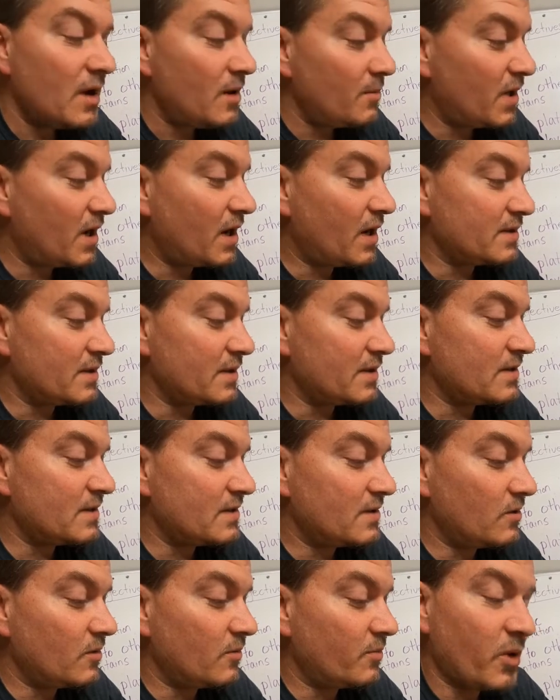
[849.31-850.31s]
because it's
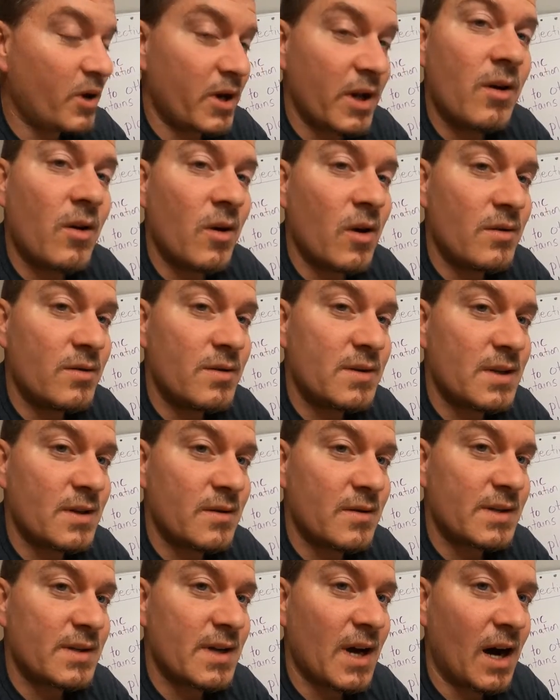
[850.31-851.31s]
still pretty close to
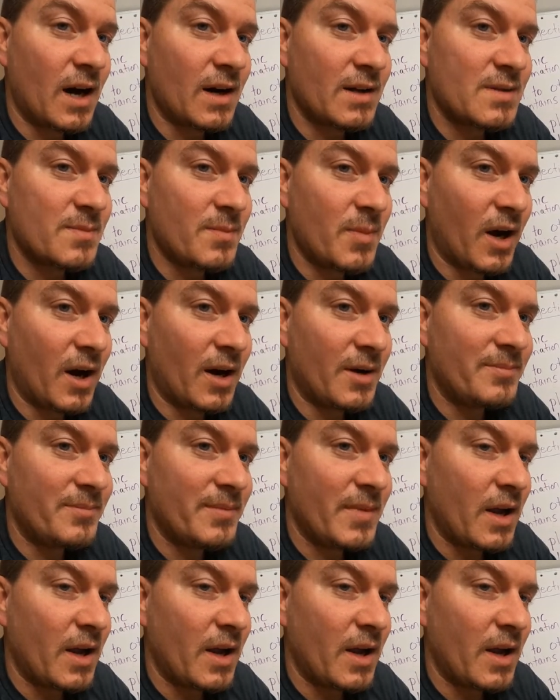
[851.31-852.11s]
this hot spot.